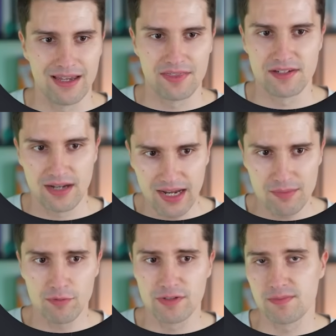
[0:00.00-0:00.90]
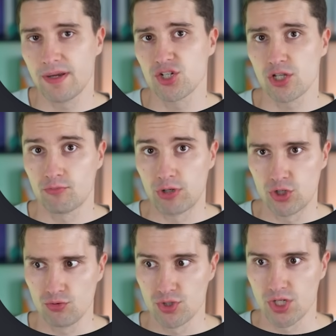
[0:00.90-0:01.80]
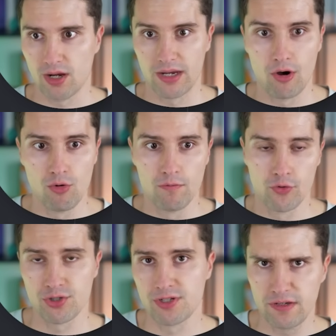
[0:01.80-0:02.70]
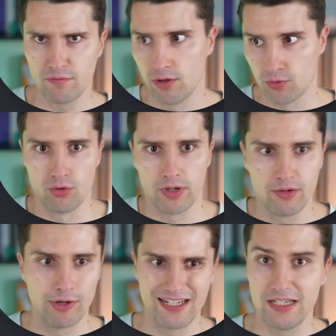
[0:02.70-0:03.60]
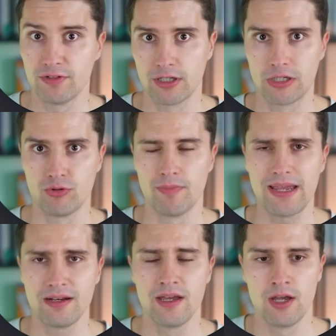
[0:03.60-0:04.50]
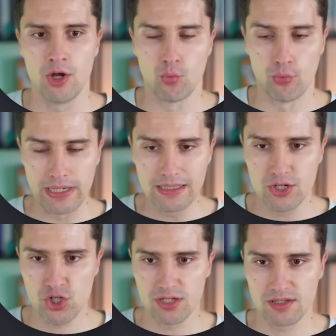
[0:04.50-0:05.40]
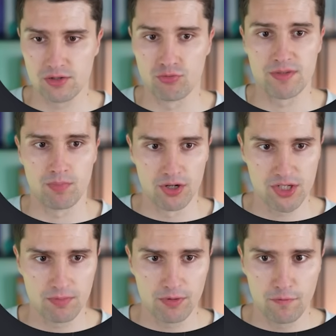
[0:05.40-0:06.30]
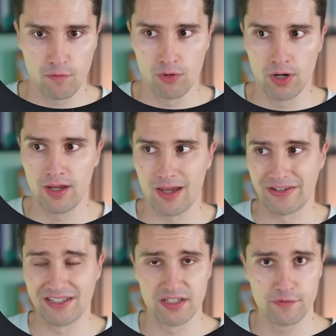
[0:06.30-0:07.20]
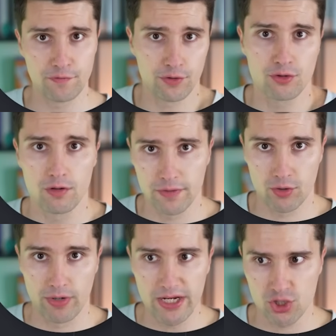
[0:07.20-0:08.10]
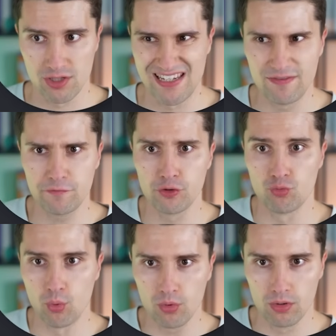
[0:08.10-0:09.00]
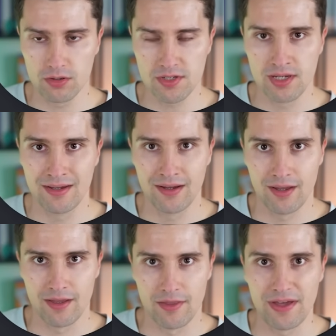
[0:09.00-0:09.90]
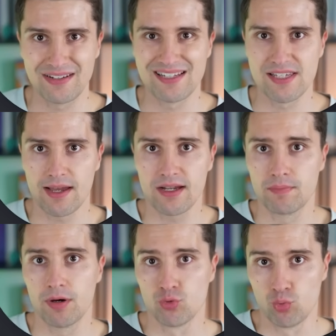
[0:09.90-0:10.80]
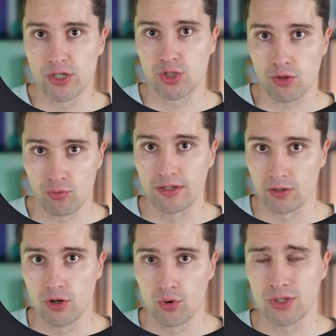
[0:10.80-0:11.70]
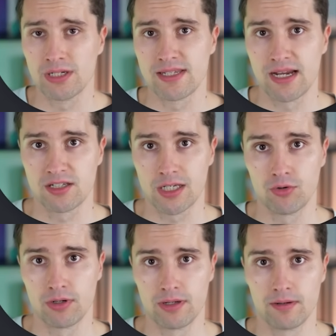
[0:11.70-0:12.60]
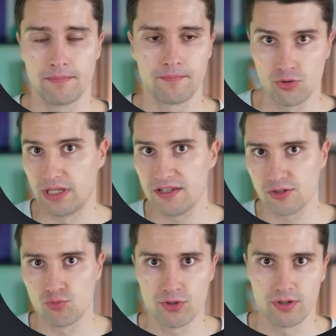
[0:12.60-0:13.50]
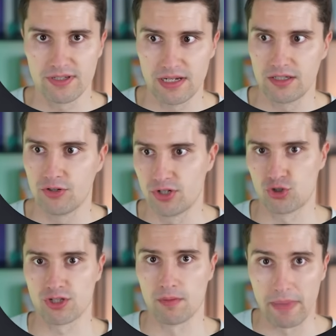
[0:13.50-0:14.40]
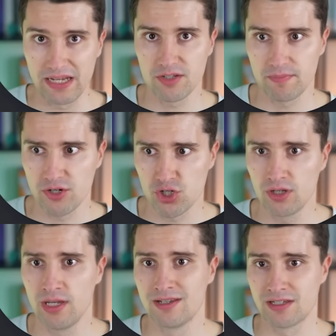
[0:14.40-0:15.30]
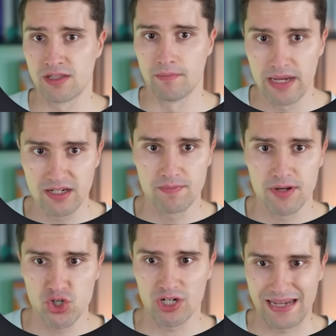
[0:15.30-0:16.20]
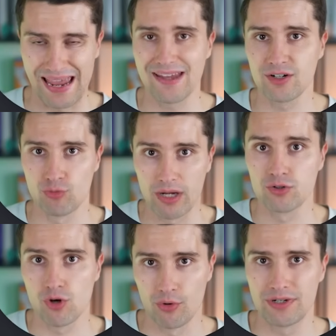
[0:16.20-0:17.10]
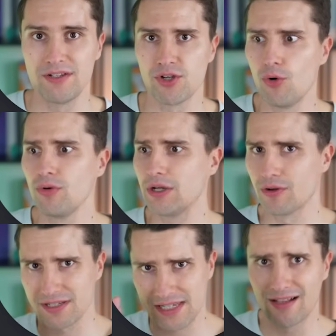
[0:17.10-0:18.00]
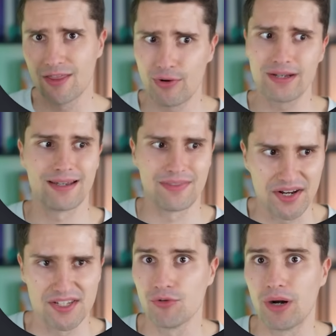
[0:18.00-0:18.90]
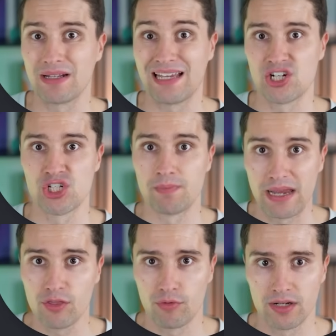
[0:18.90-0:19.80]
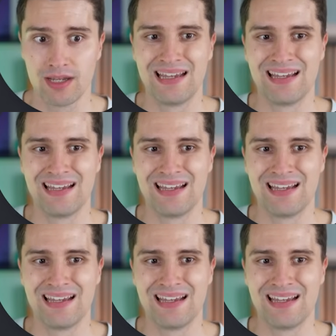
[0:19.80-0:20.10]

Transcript: And the type of dispatcher that we choose, IO versus default, or here we can even include main, really just is responsible for having different configurations, different rules that decide about which thread a coroutine is executed in. So the easiest one to understand here is just the main dispatcher, since the main dispatcher can run coroutines only on a single thread, and that is our application's main thread.